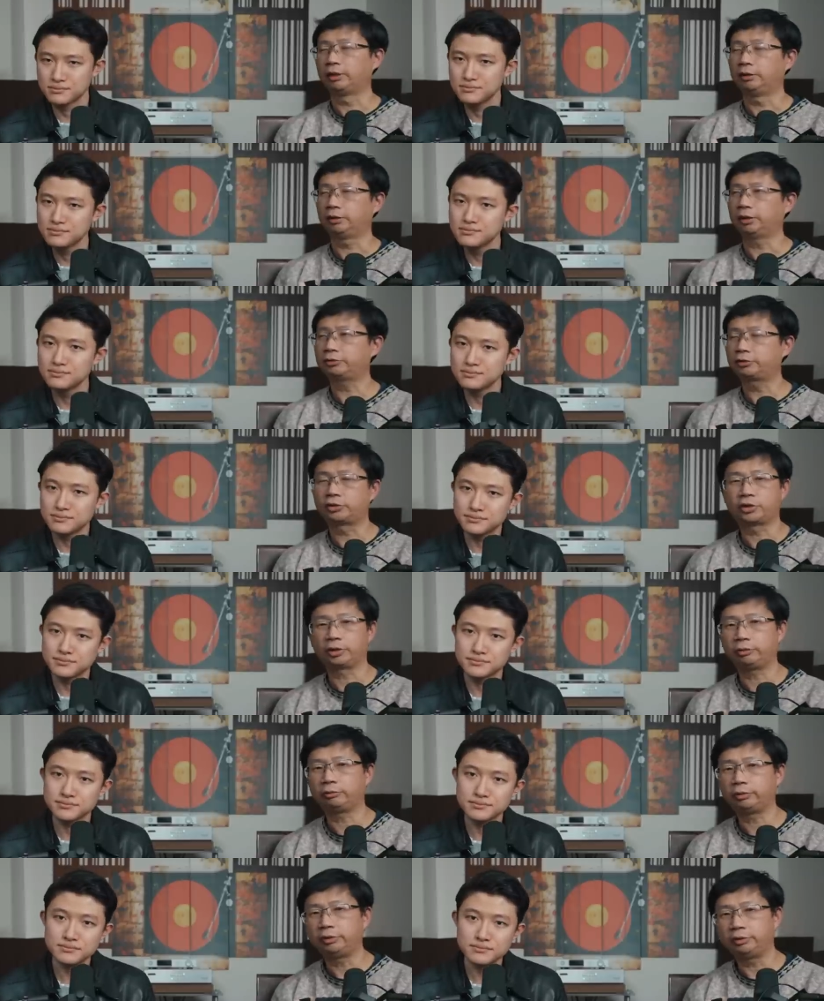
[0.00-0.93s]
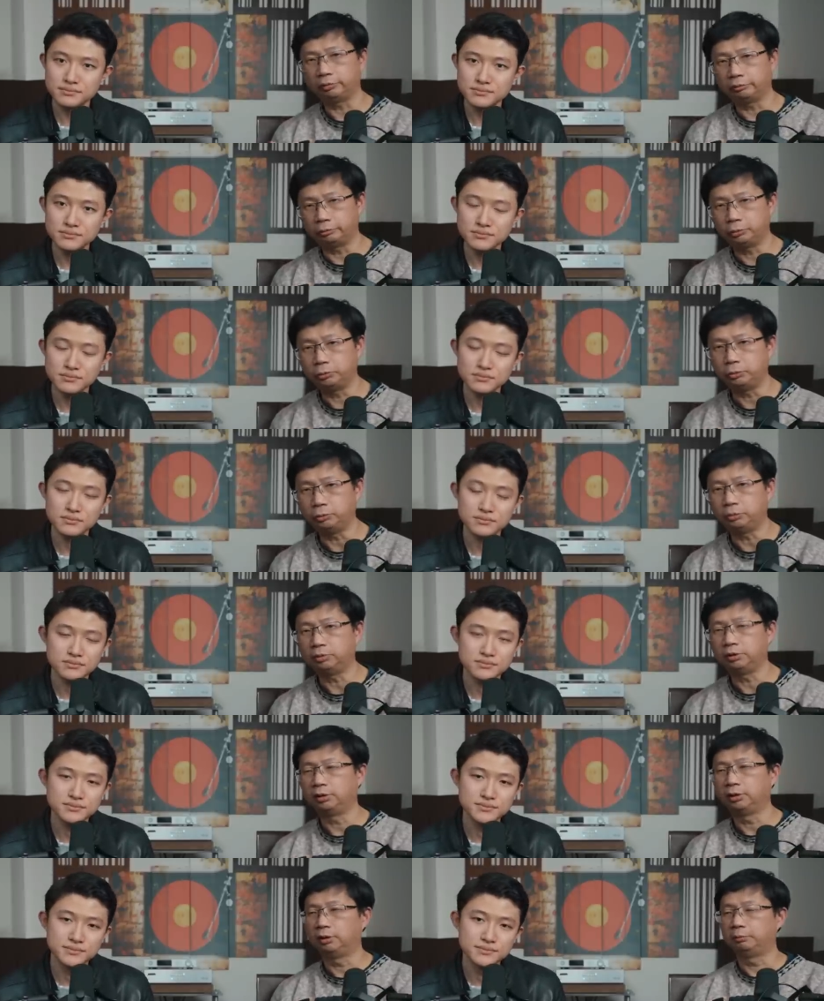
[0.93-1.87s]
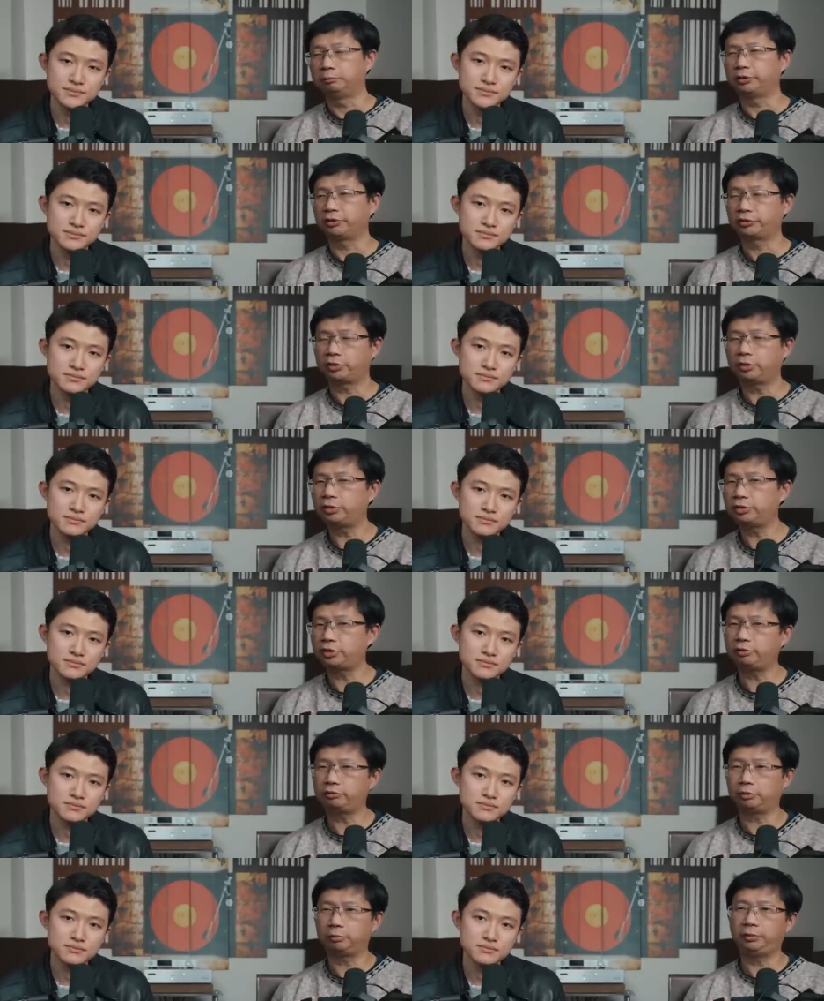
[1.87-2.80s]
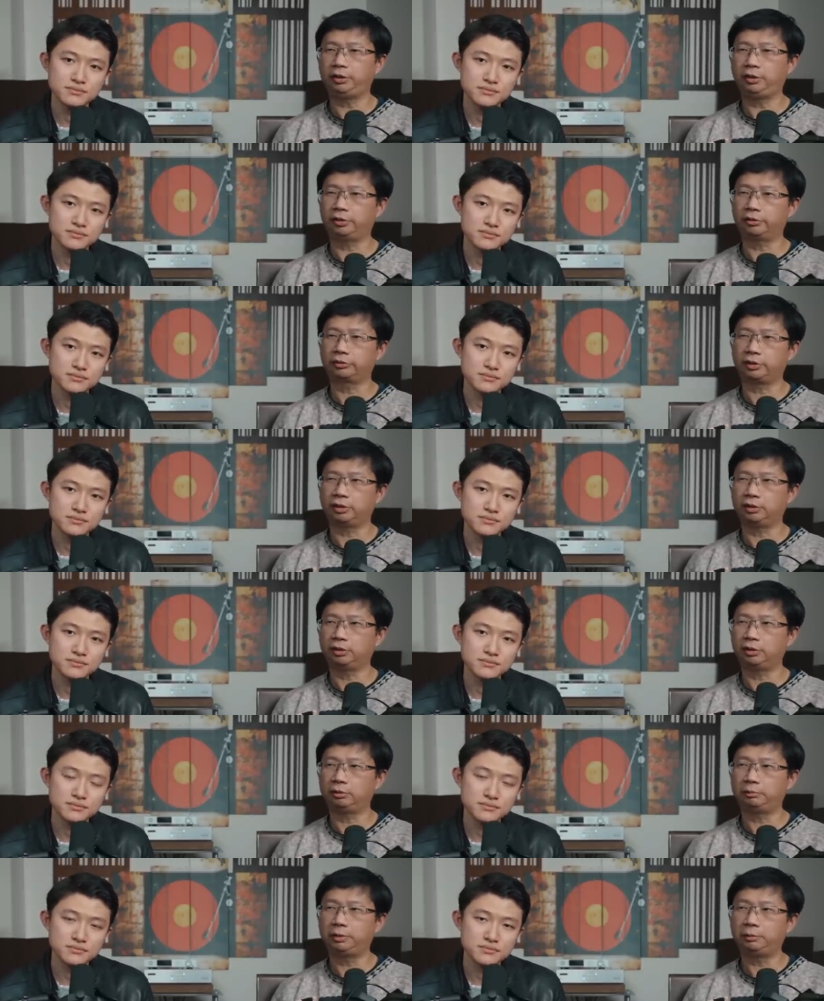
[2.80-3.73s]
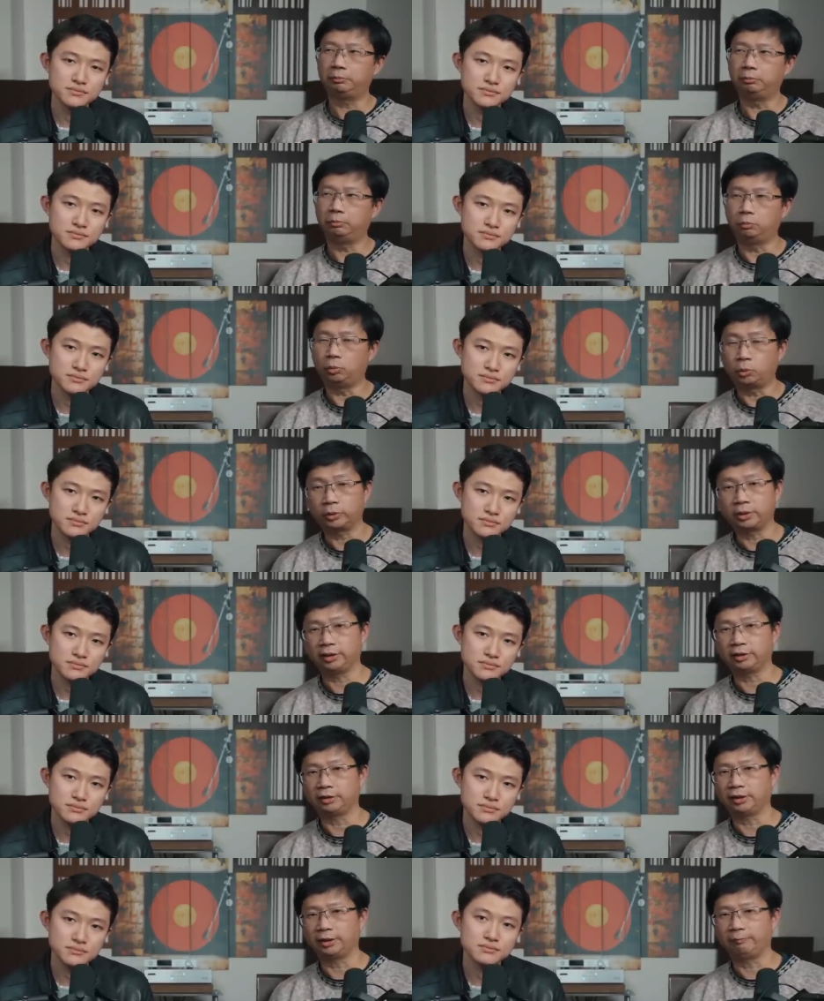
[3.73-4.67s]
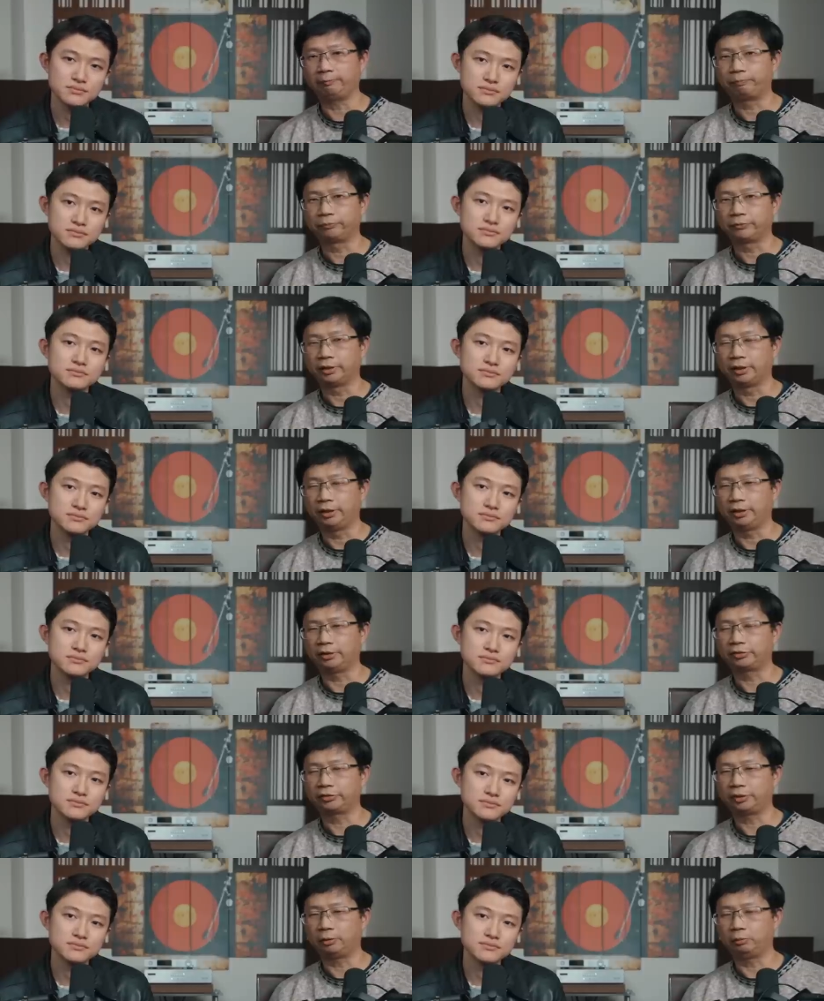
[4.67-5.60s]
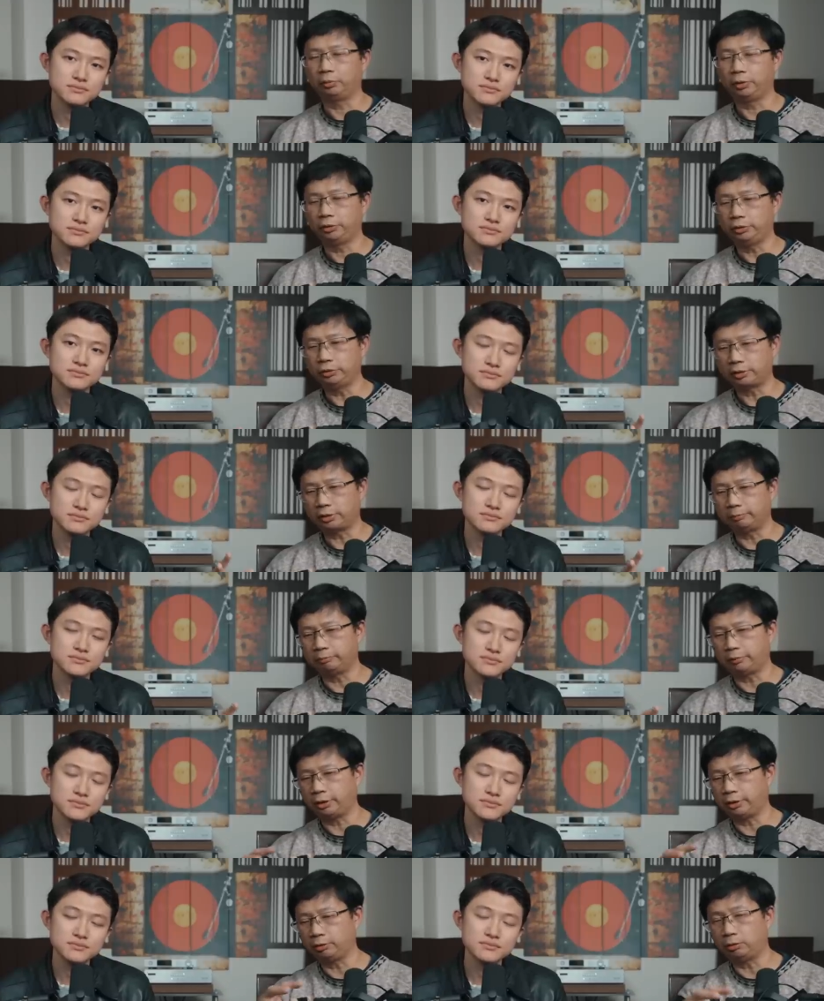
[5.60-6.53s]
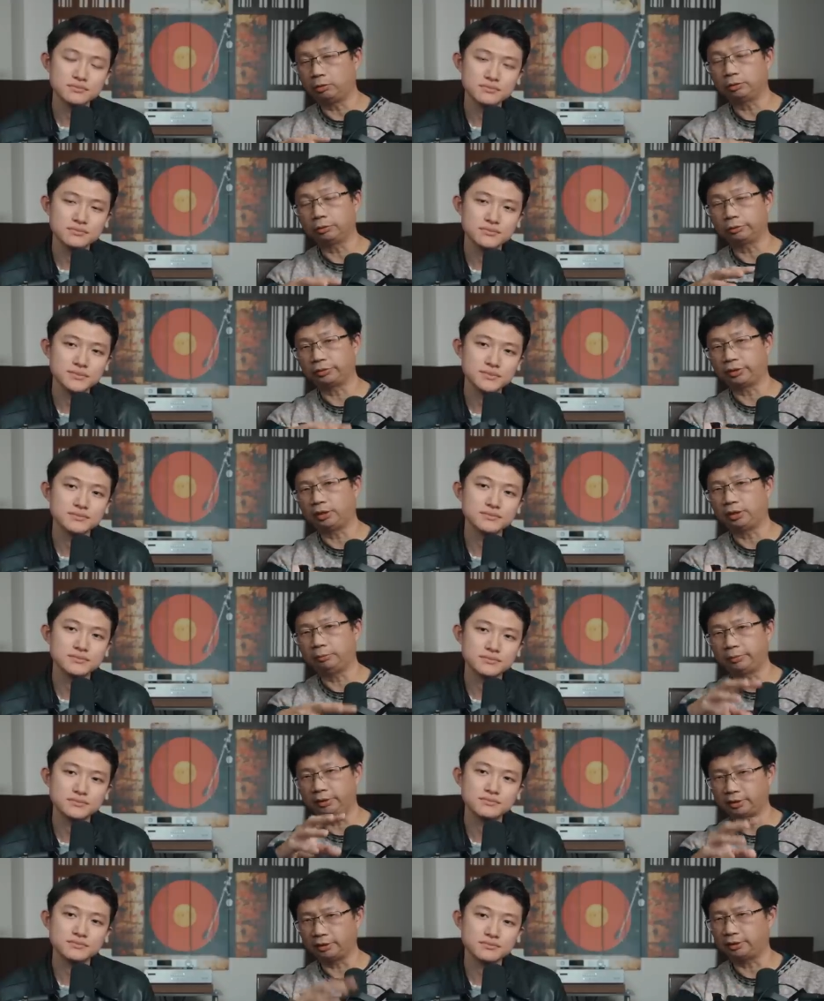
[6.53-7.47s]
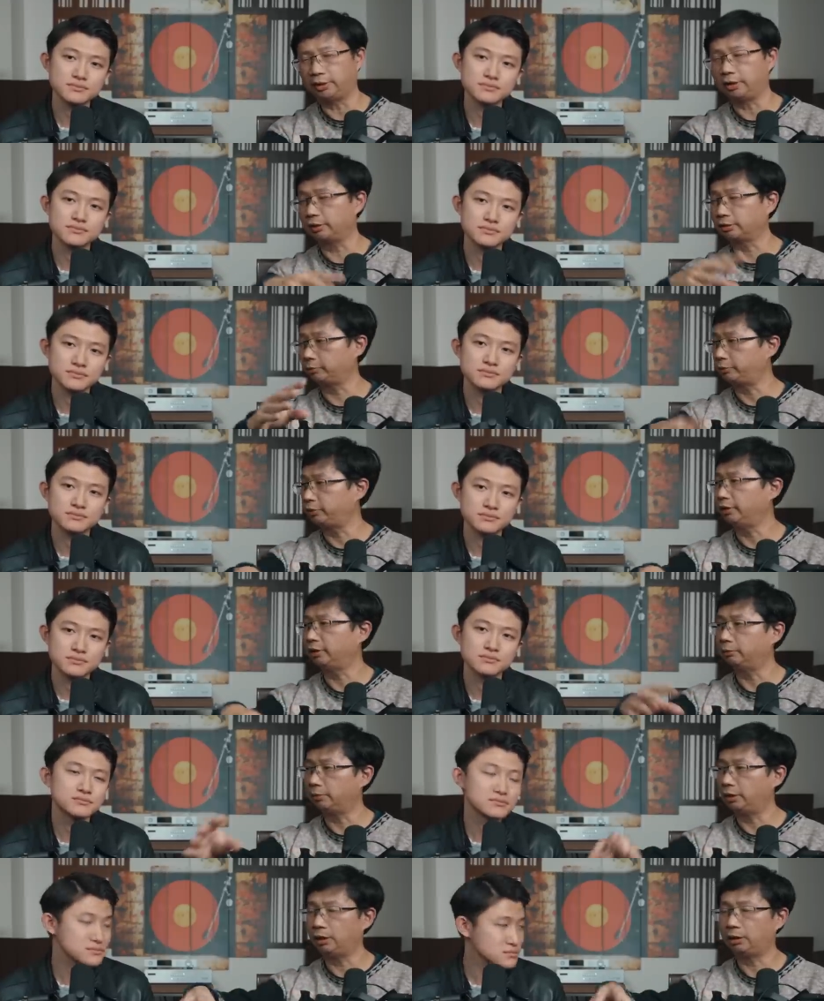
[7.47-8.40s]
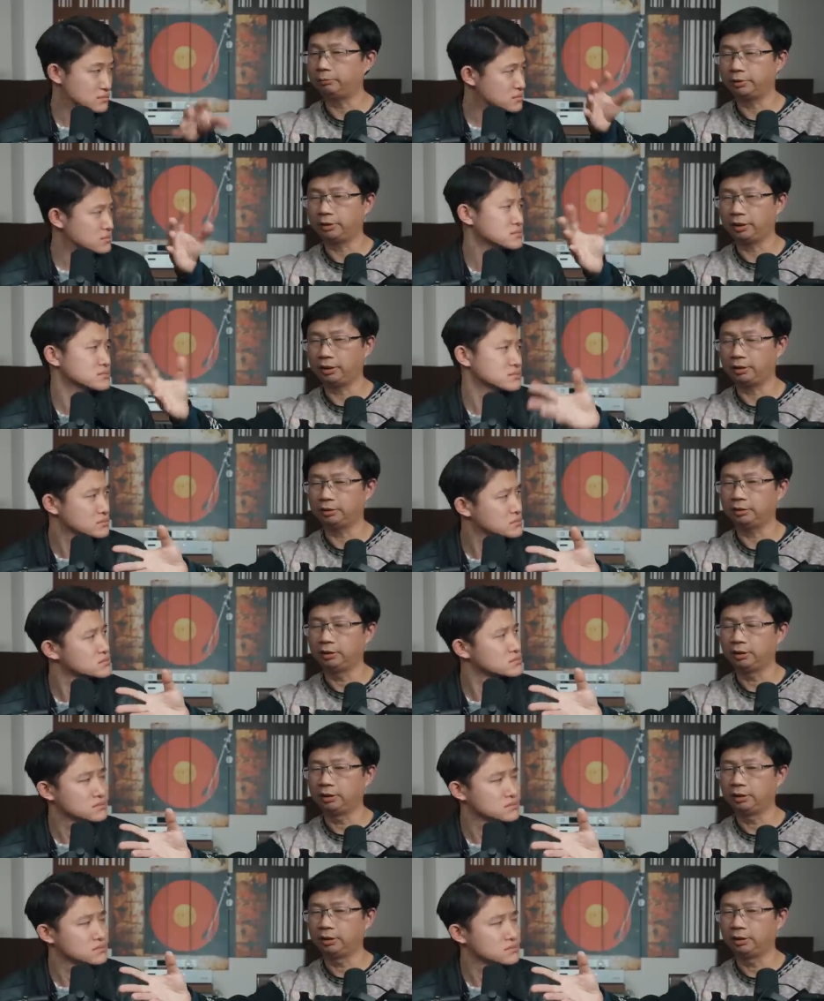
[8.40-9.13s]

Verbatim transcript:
Speaker 1: that's generally the rule. But synergy for me is a little bit more than that. Is that when you combine all those elements, the DAC, the preamp, amp, and